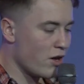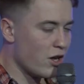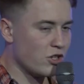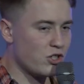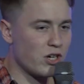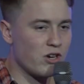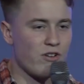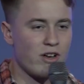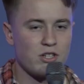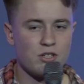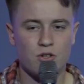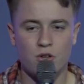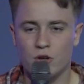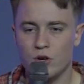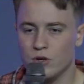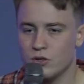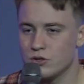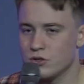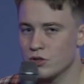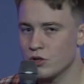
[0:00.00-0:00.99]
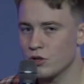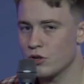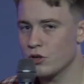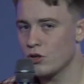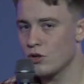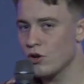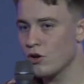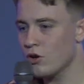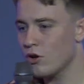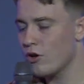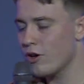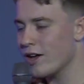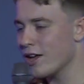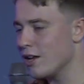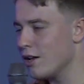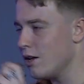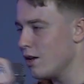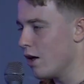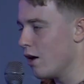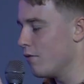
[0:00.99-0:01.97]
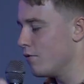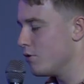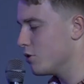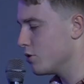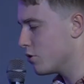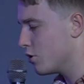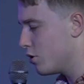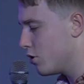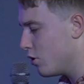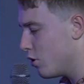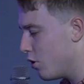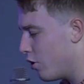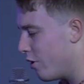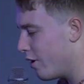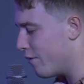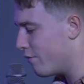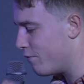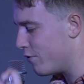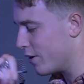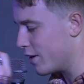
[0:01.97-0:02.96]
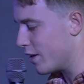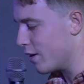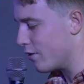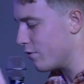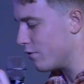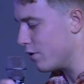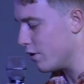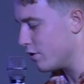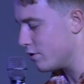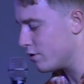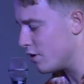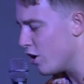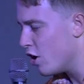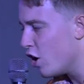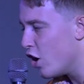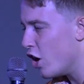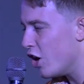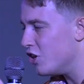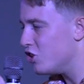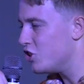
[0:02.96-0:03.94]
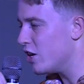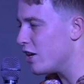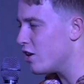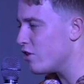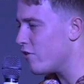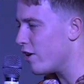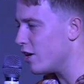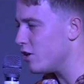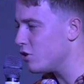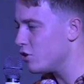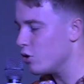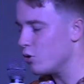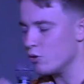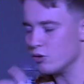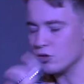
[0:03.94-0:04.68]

A generation who's secure in love, secure in forgiveness. A generation